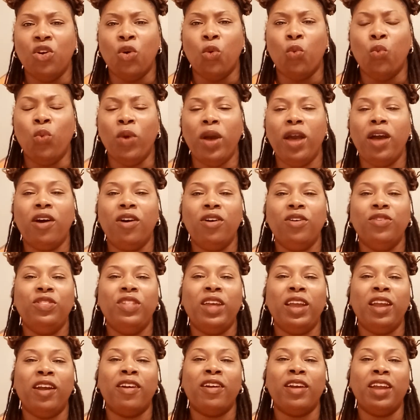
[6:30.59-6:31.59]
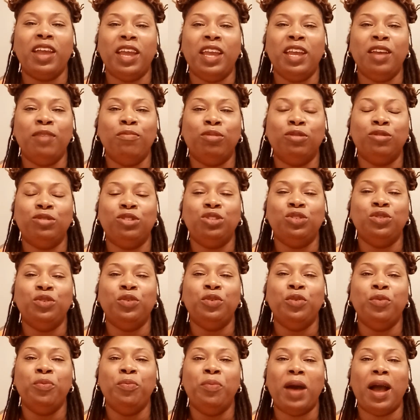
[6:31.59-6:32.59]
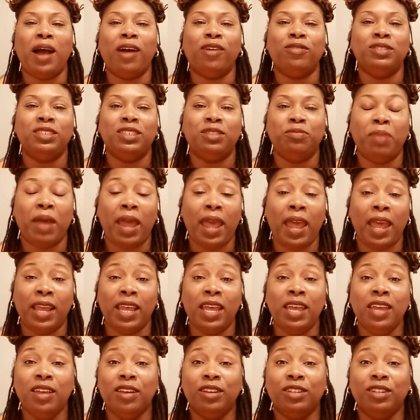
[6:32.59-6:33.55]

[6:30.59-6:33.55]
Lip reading: well they are able to bounce back.